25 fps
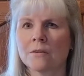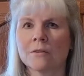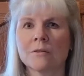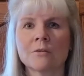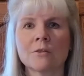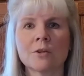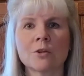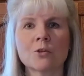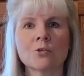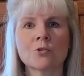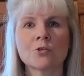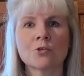to
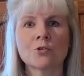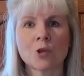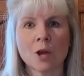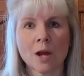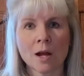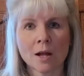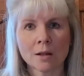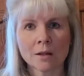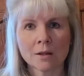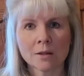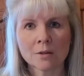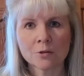Stitch
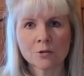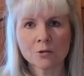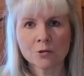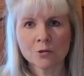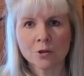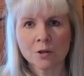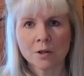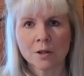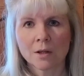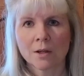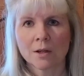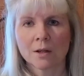
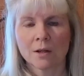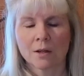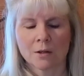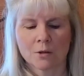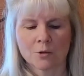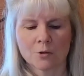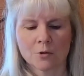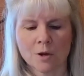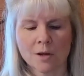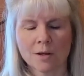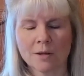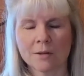Challenge,
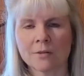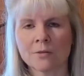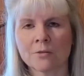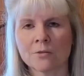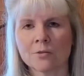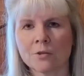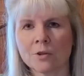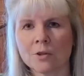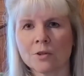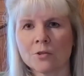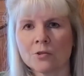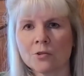trying to
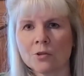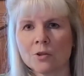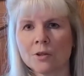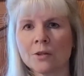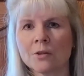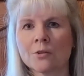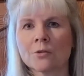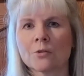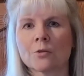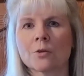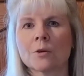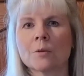stitch at
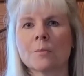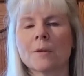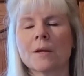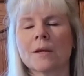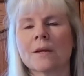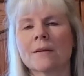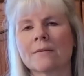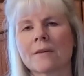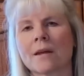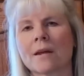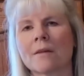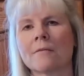least 30
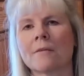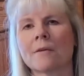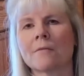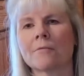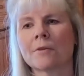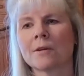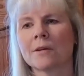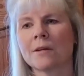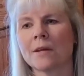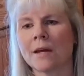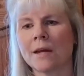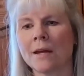minutes out of
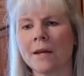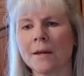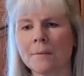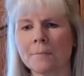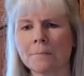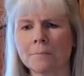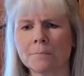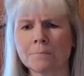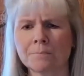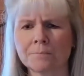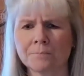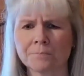every
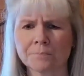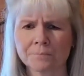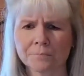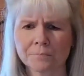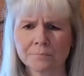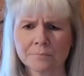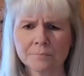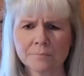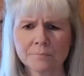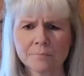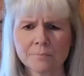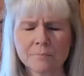day.
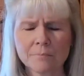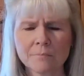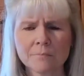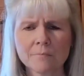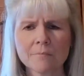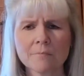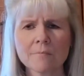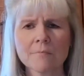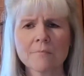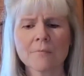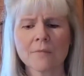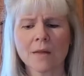
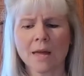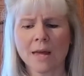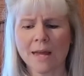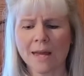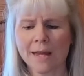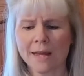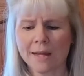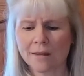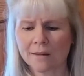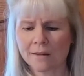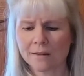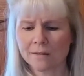
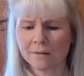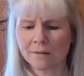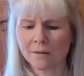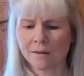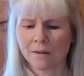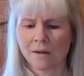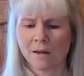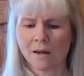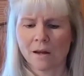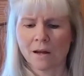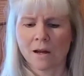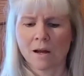And
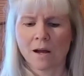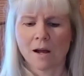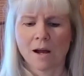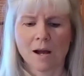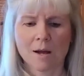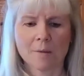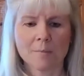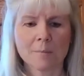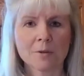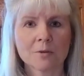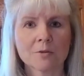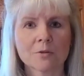
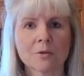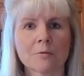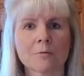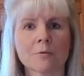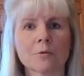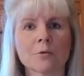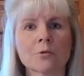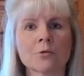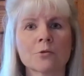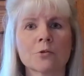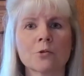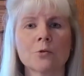I missed the
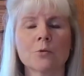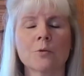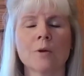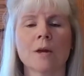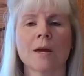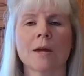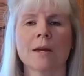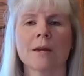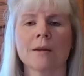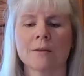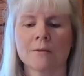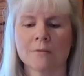first 2
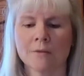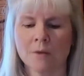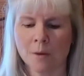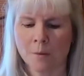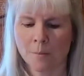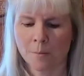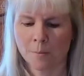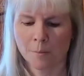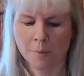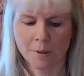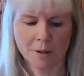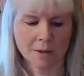days,
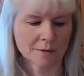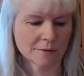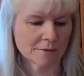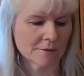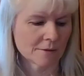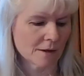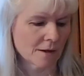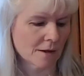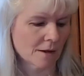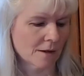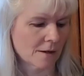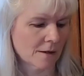but
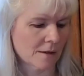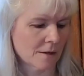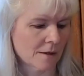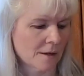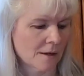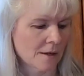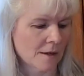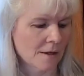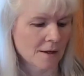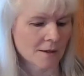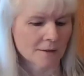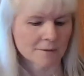
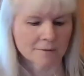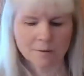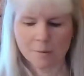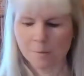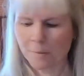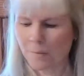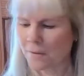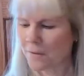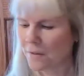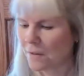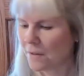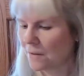
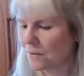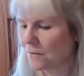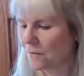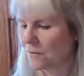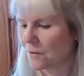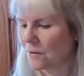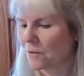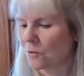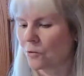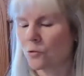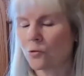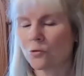some of
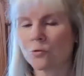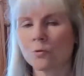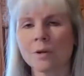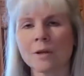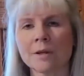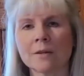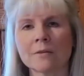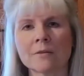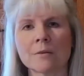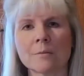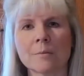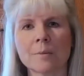these
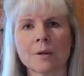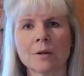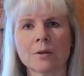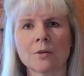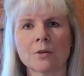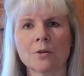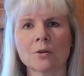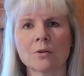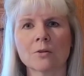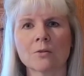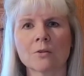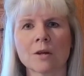strings have
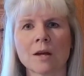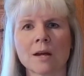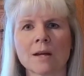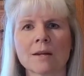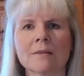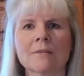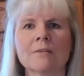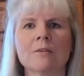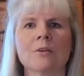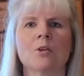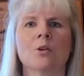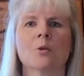been good to
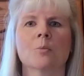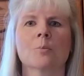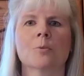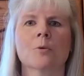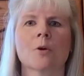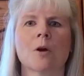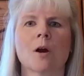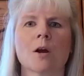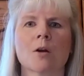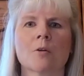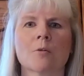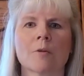kind of see your
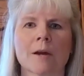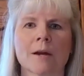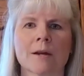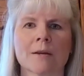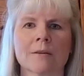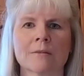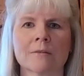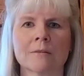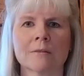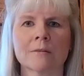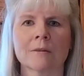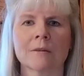
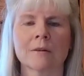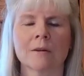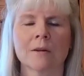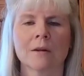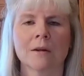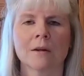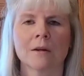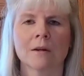progress.